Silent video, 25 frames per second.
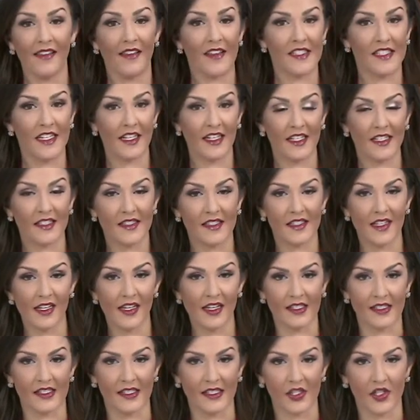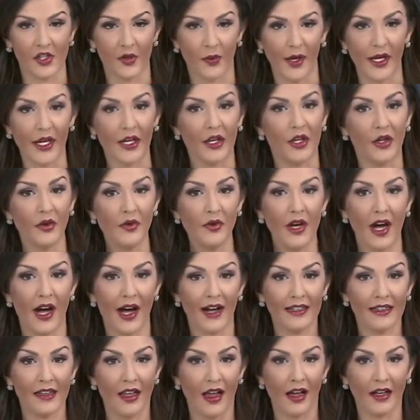Finally, the CDC is issuing new
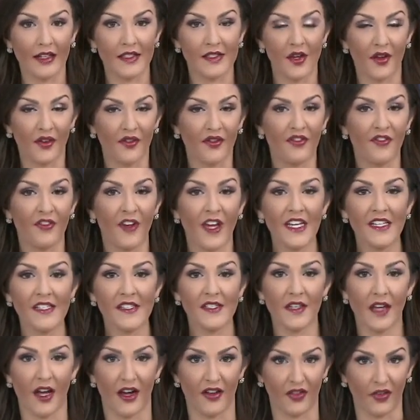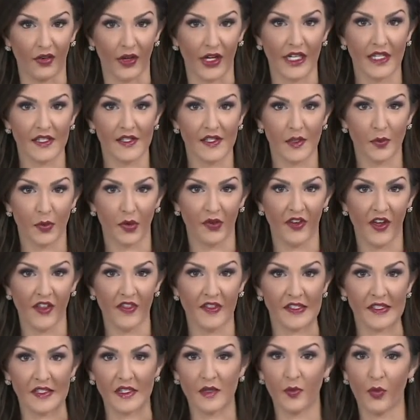guidelines on face coverings to
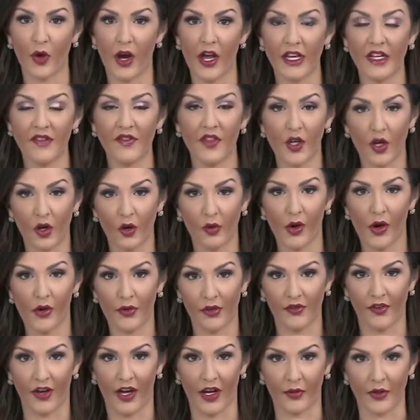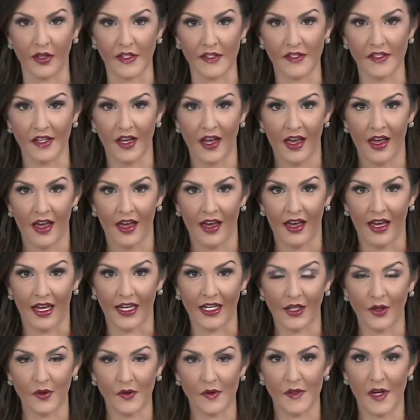prevent the spread of the coronavirus.
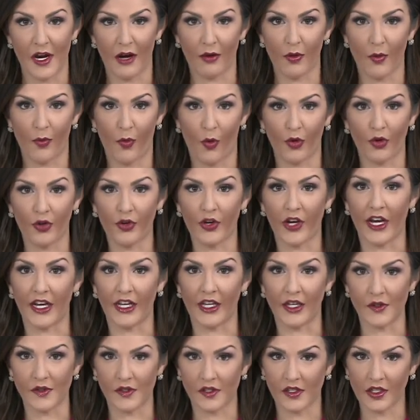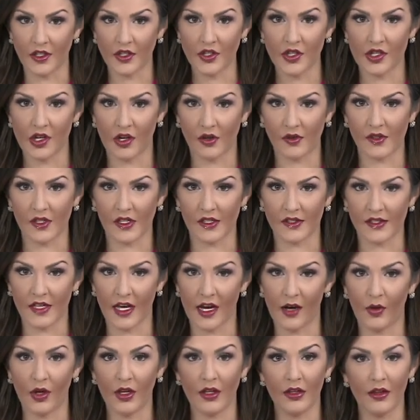8 News Now reporter Kate Houston shows us
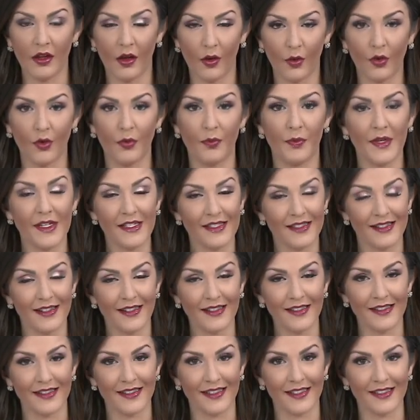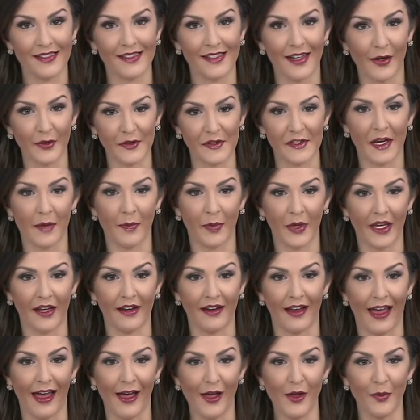how a local business is now stepping
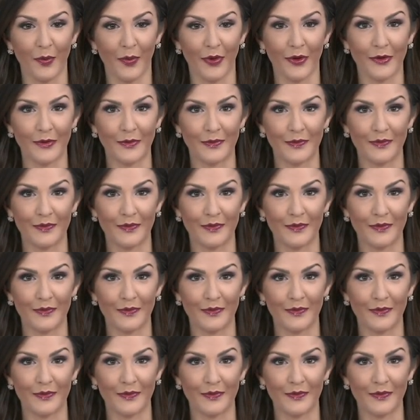in to help.